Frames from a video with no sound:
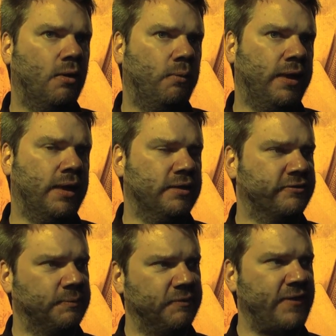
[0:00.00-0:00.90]
We
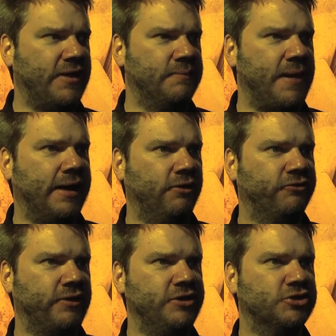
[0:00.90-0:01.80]
simplified the
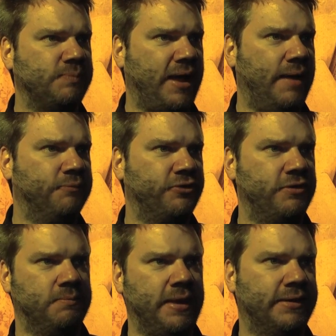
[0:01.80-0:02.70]
models on each map so that
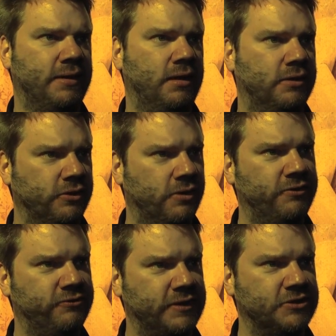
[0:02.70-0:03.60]
you can make clearer
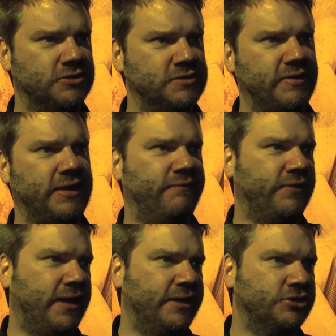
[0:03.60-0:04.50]
distinctions of
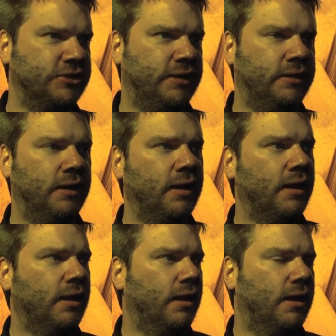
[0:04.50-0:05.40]
identification.
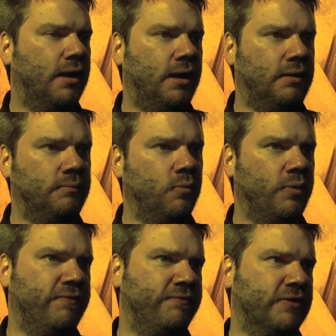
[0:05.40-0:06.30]

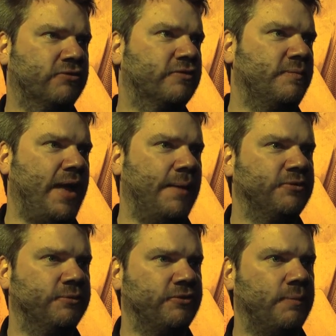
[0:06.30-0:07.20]
We fixed some
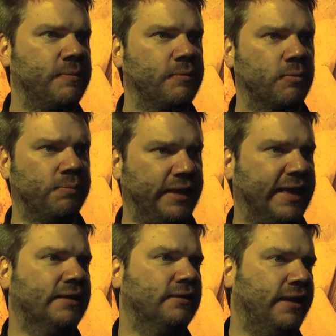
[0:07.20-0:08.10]
maps that we saw people were
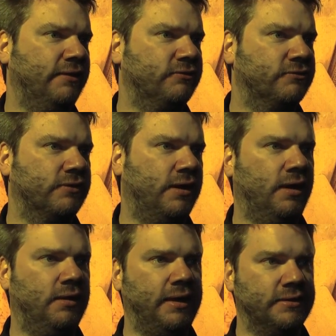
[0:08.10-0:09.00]
playing less,
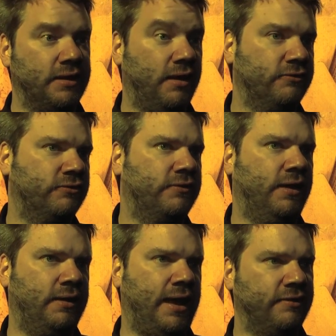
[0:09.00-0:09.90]
like Dust
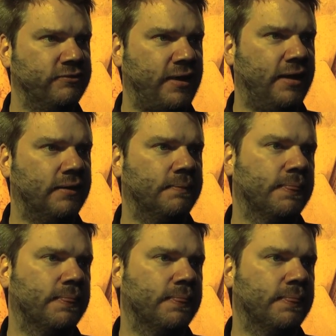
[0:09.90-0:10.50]
and Aztec.